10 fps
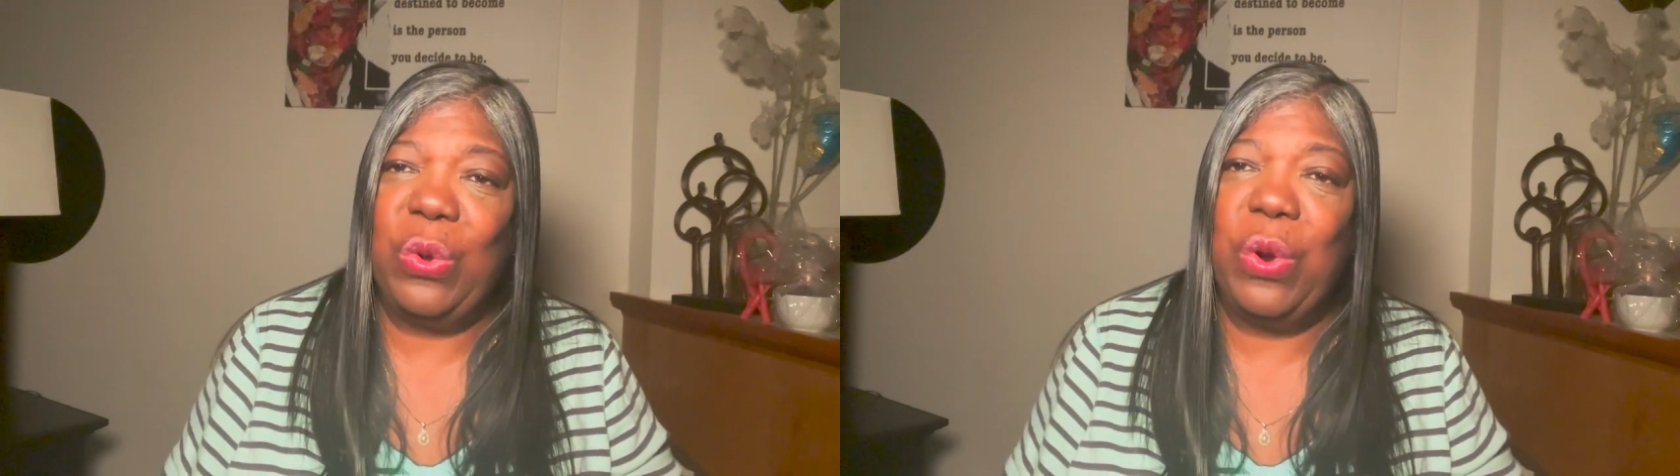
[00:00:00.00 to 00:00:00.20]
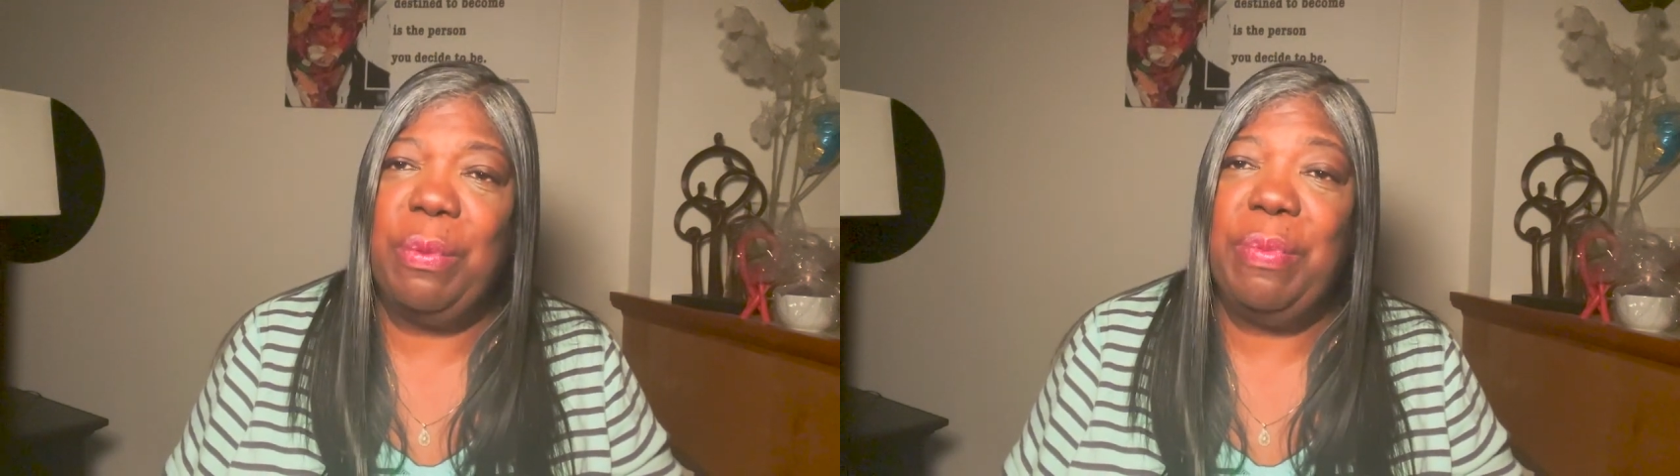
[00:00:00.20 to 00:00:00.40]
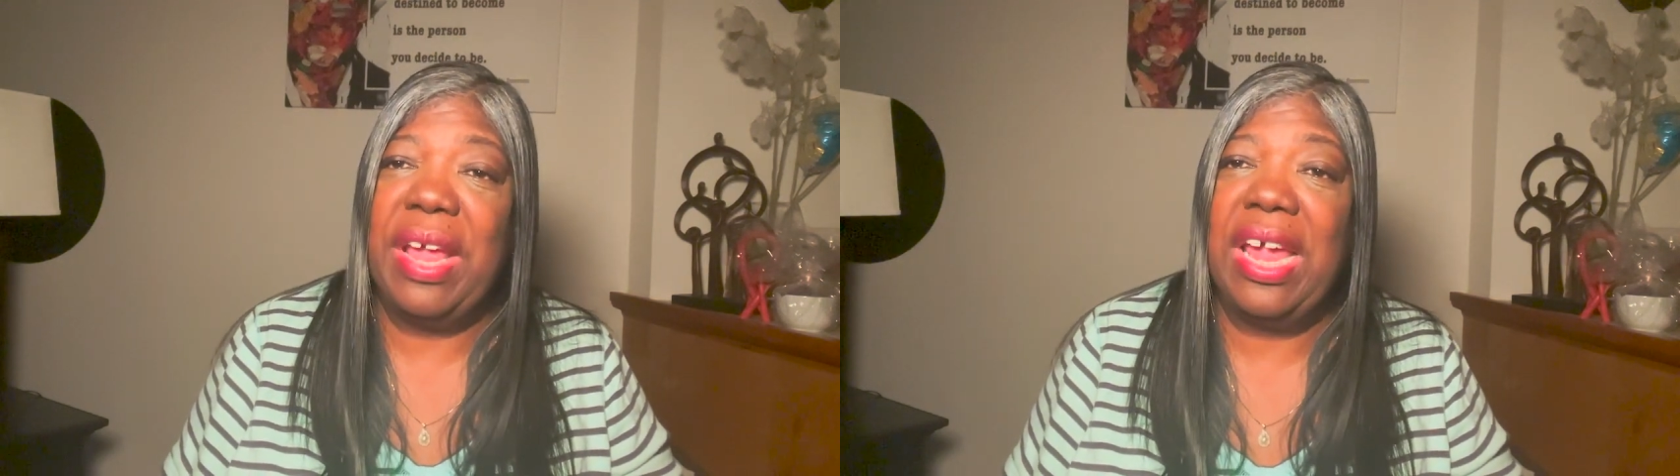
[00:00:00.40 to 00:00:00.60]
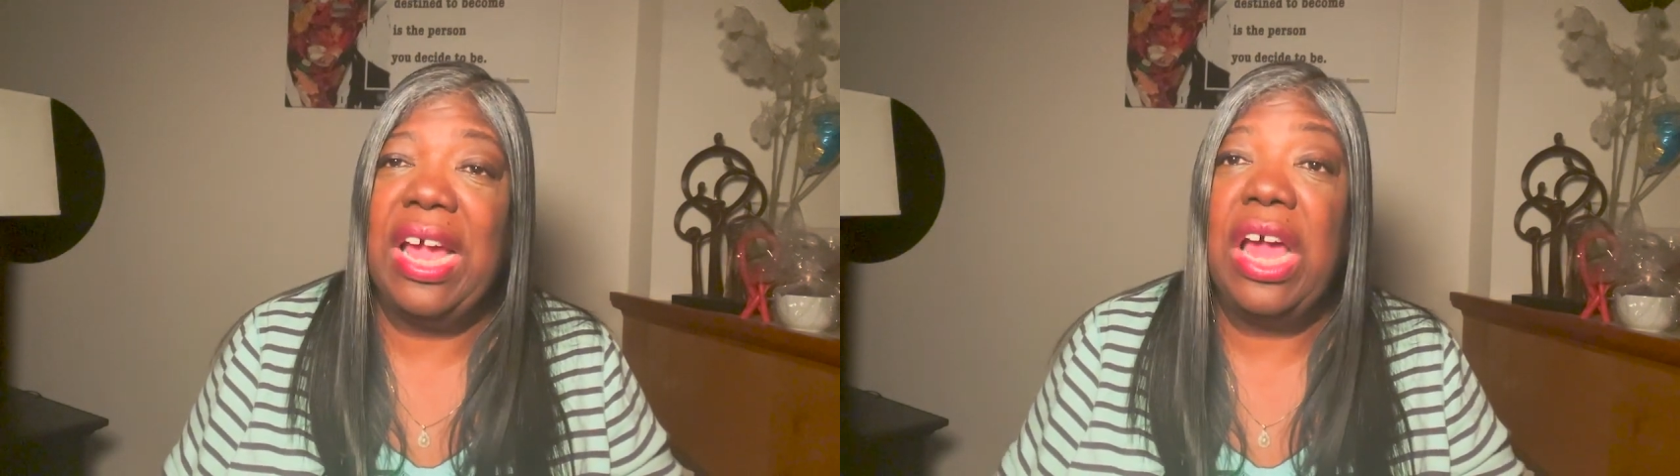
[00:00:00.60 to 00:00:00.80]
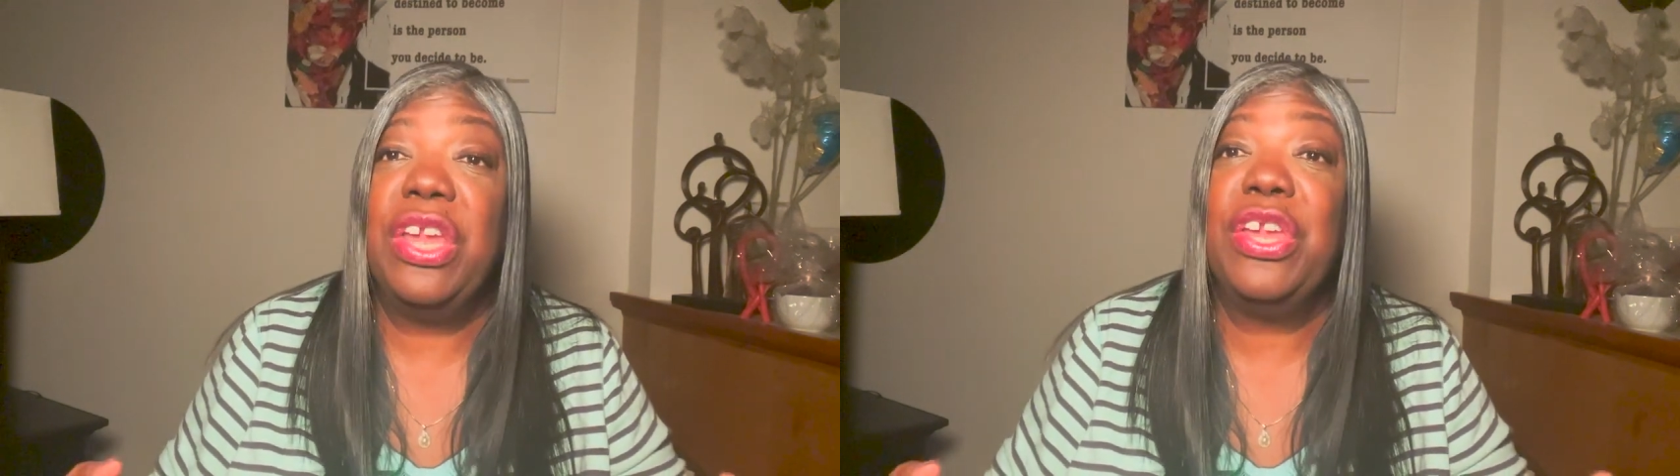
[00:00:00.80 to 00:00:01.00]
or
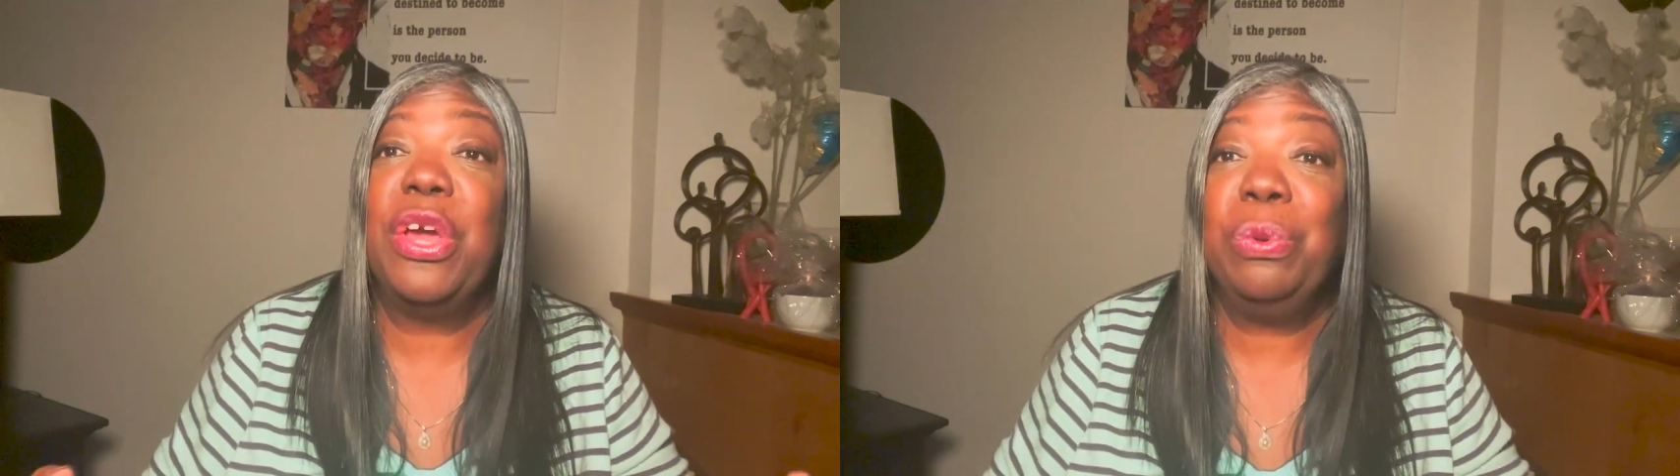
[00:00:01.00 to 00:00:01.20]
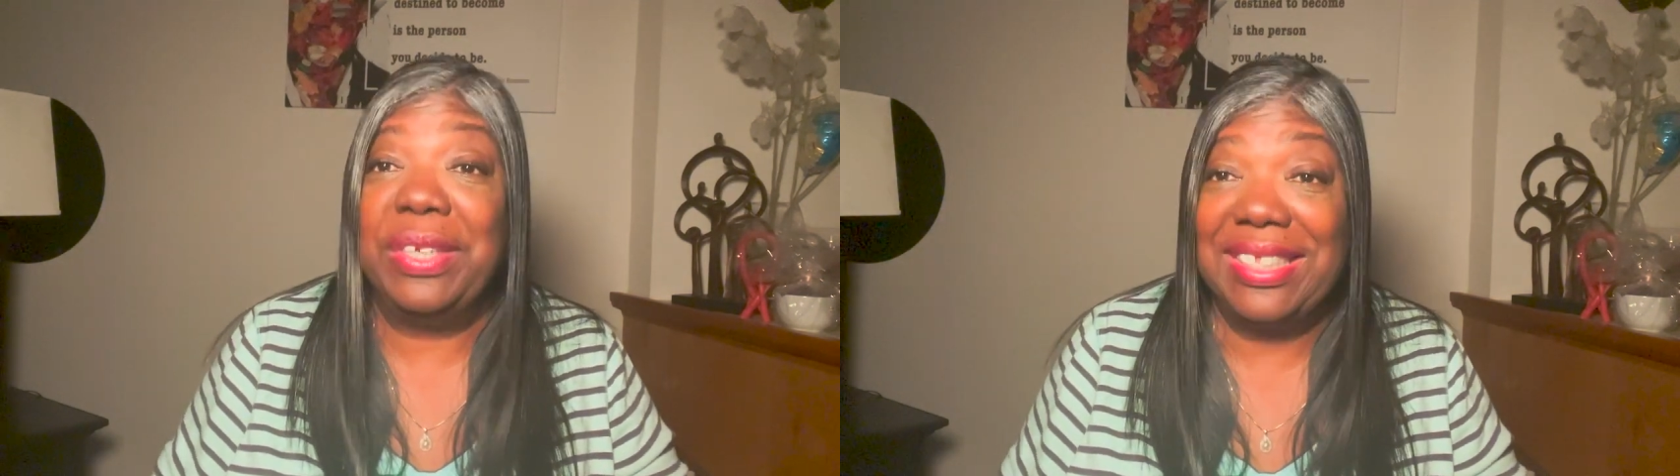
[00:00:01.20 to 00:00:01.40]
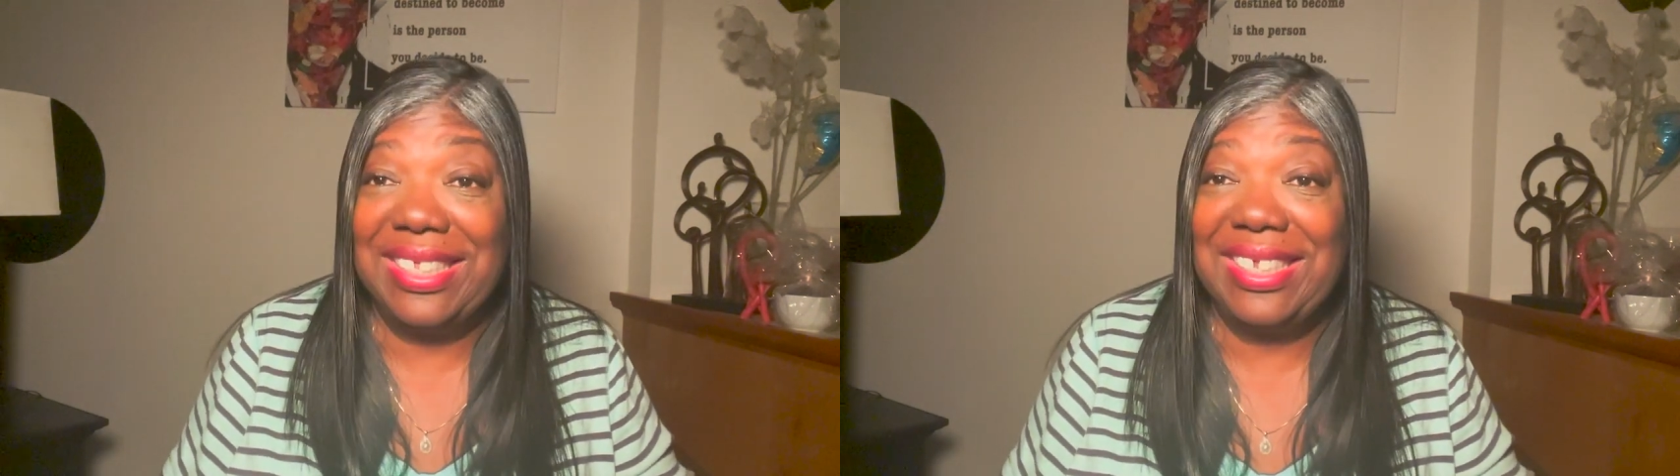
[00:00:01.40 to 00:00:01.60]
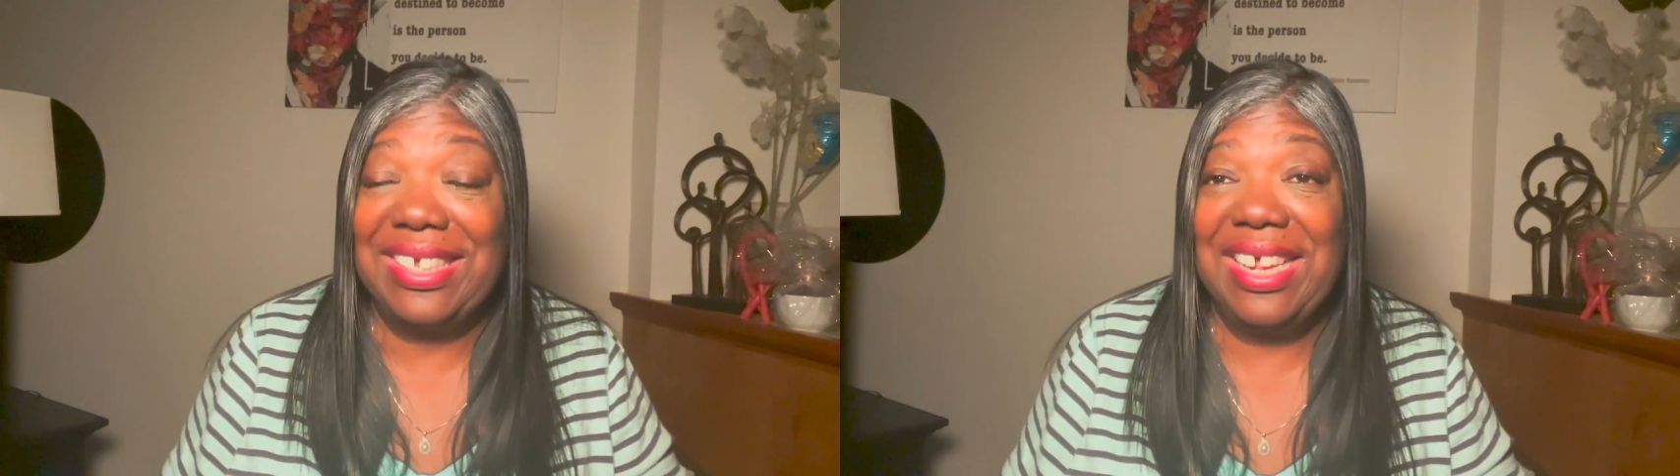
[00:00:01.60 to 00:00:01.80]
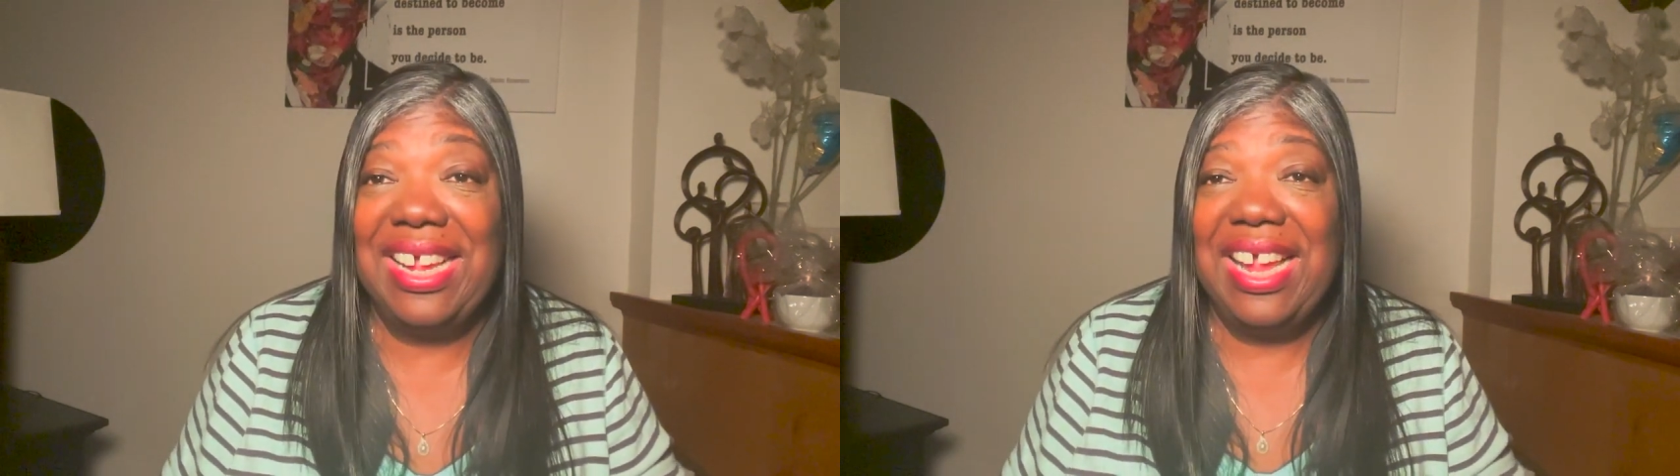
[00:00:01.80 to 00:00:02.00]
being noticed.